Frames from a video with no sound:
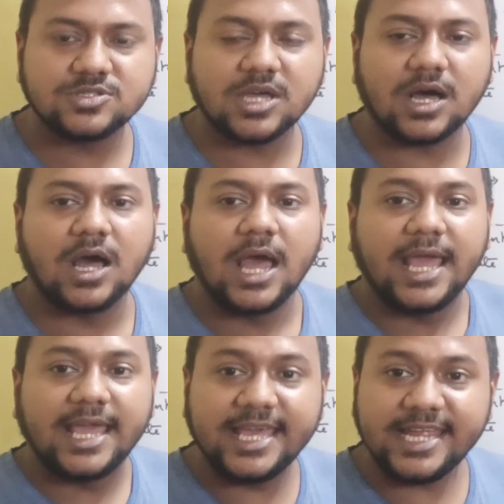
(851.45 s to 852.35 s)
the
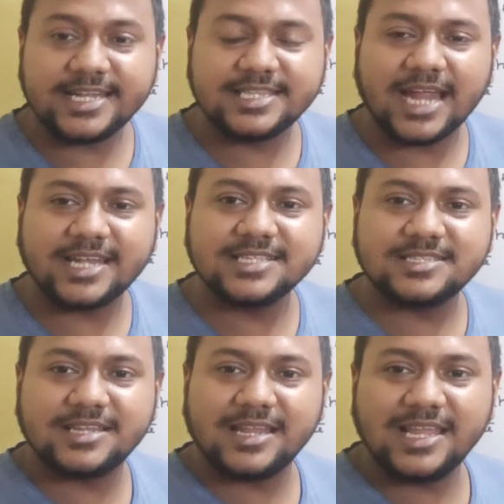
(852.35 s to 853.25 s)
heat that
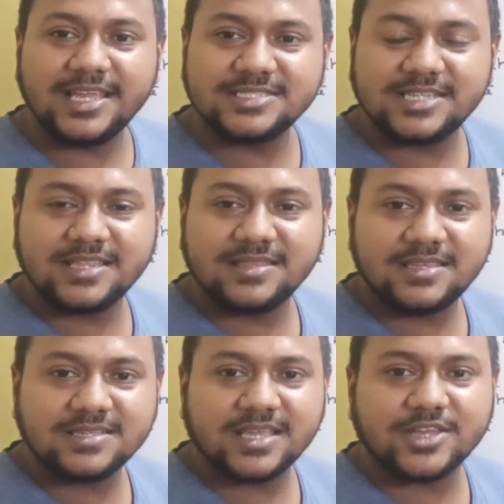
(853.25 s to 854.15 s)
is released in
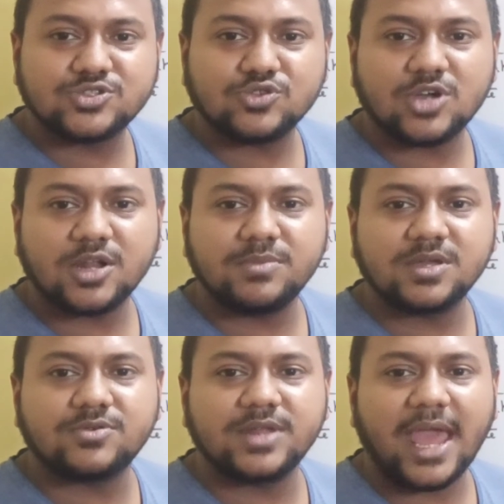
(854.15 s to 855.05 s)
this
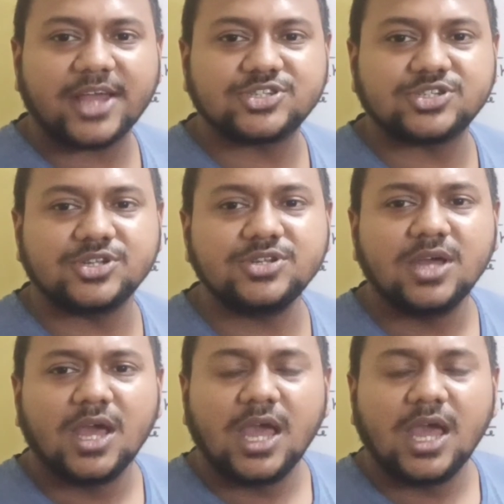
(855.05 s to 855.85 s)
exothermic reaction